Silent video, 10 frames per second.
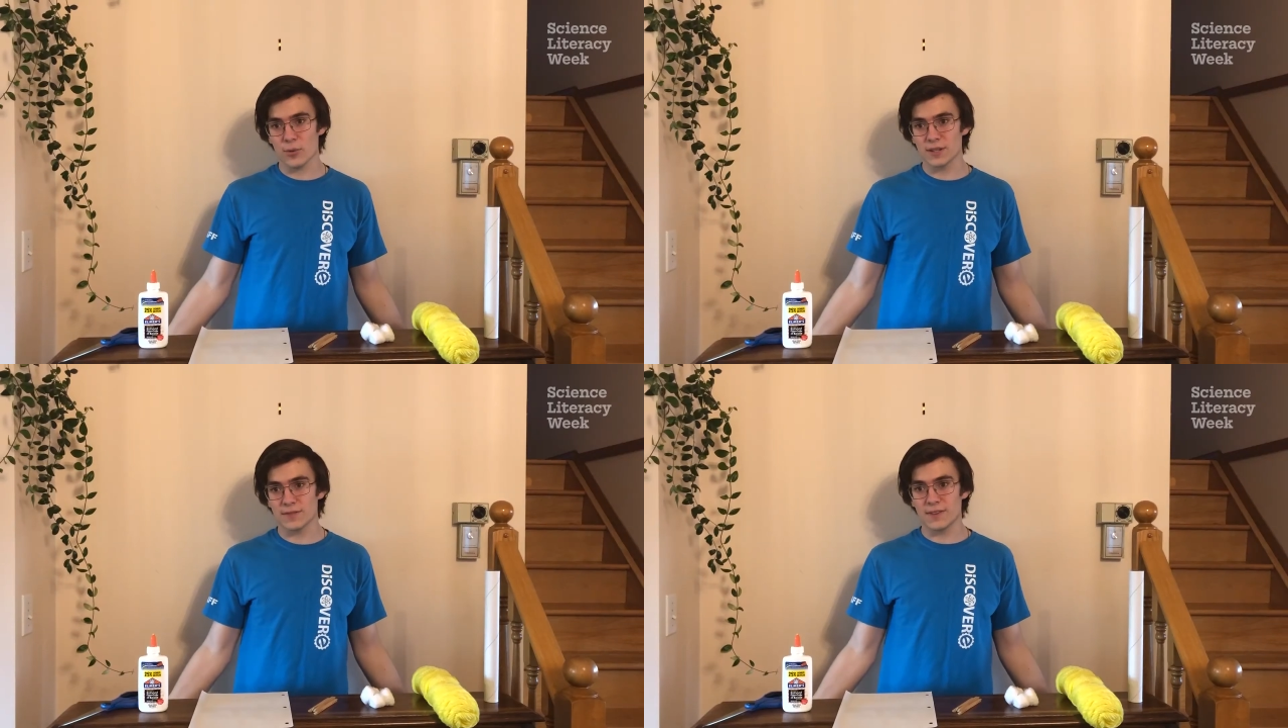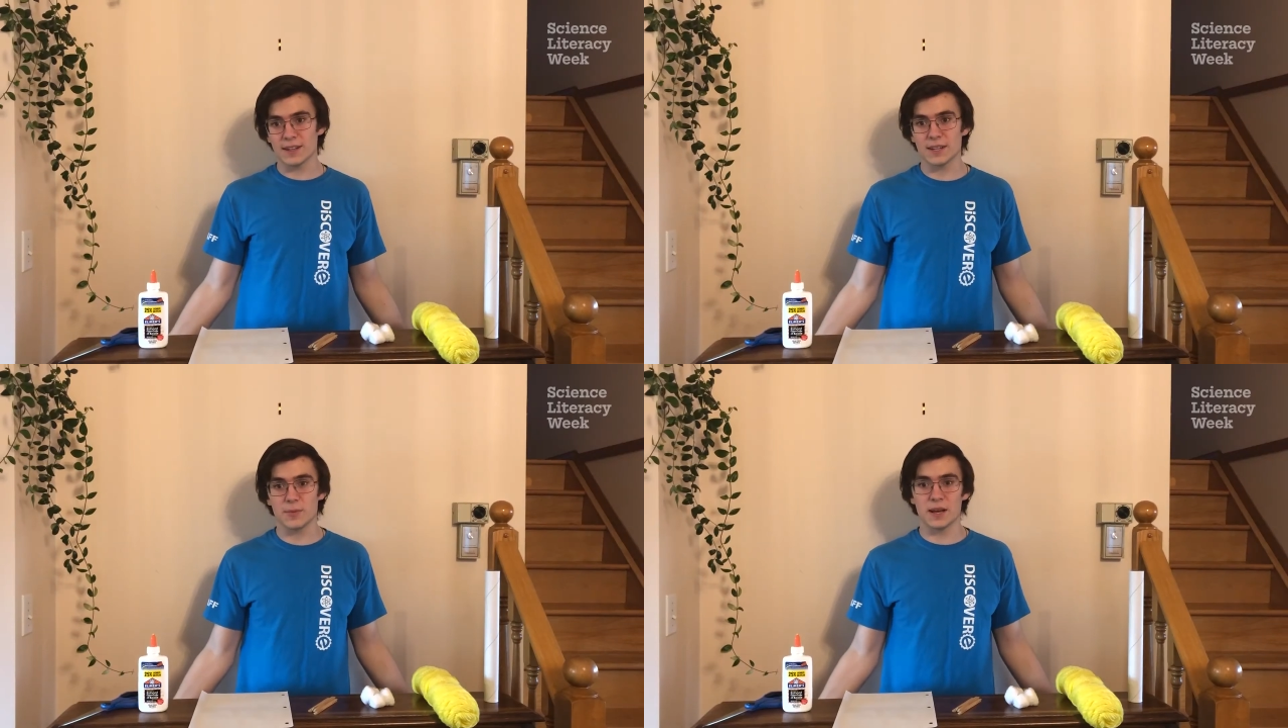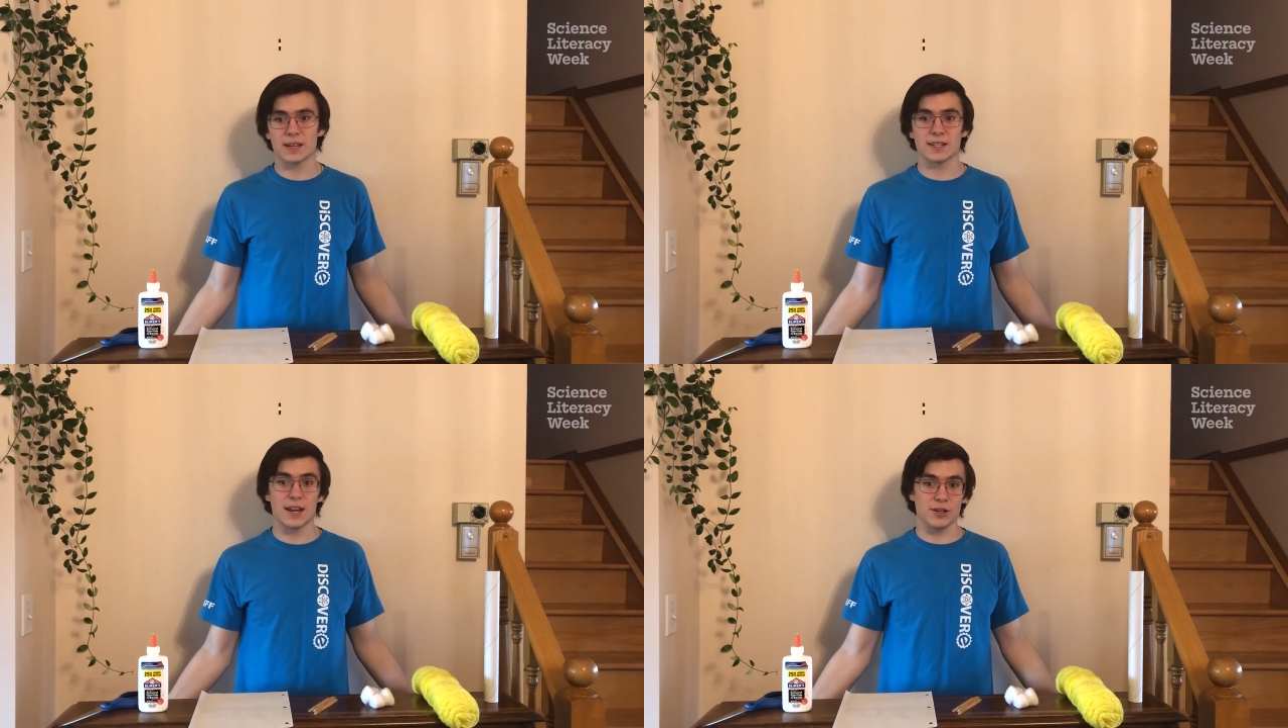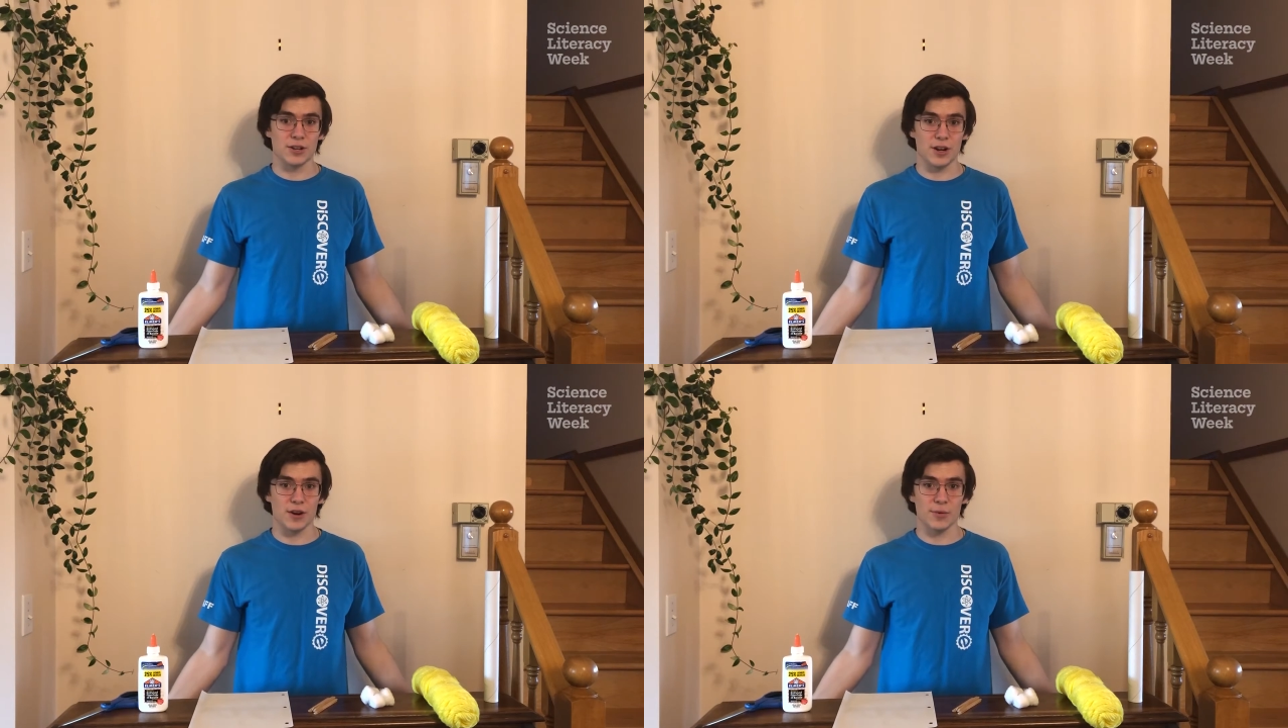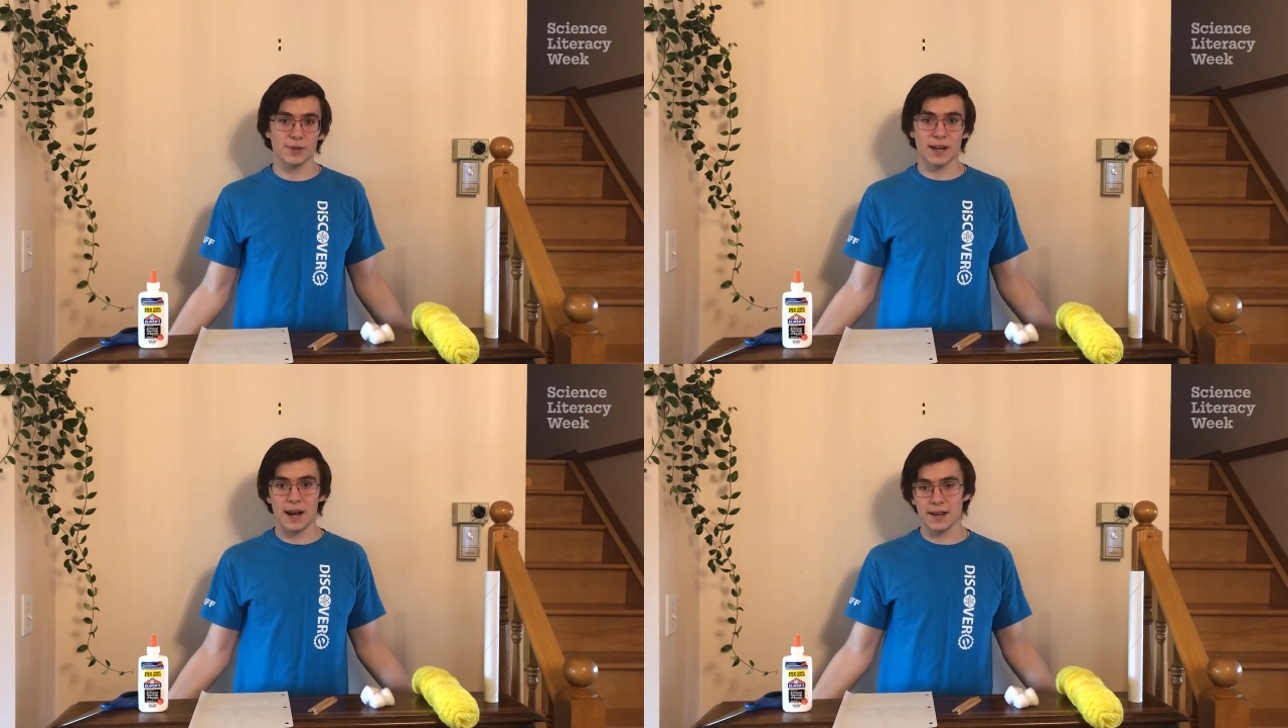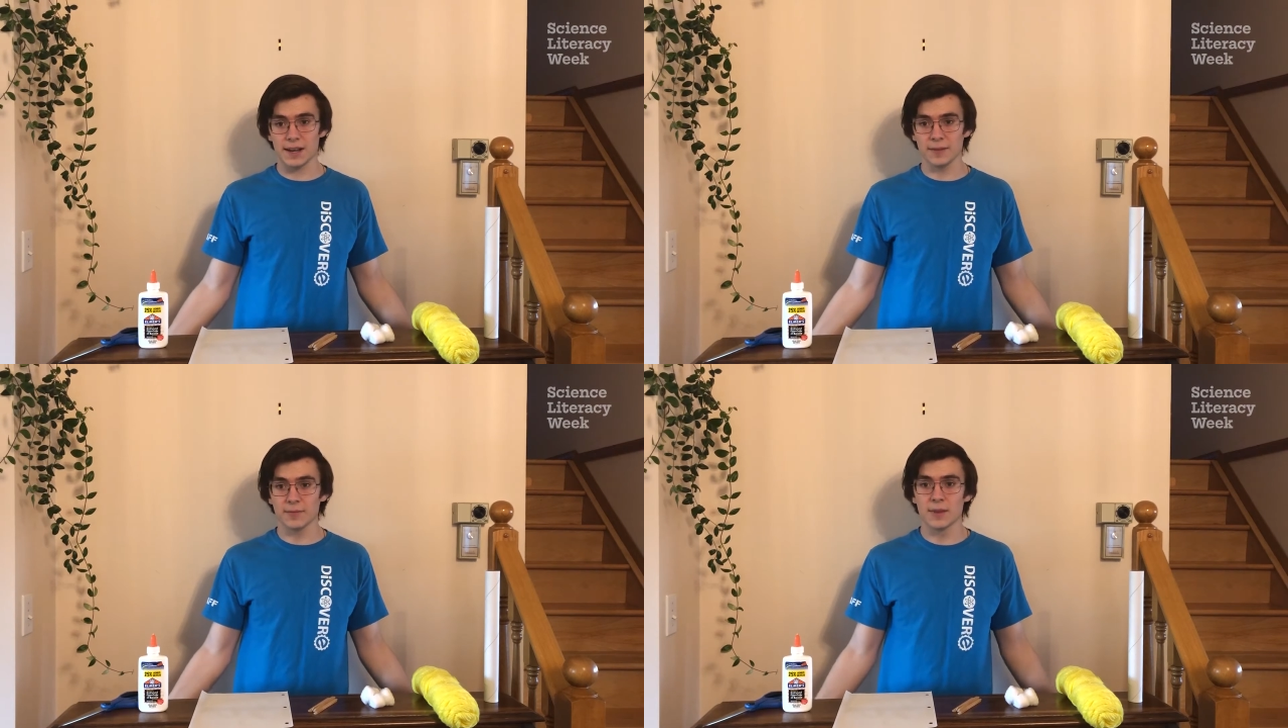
was invented because an engineer was hiking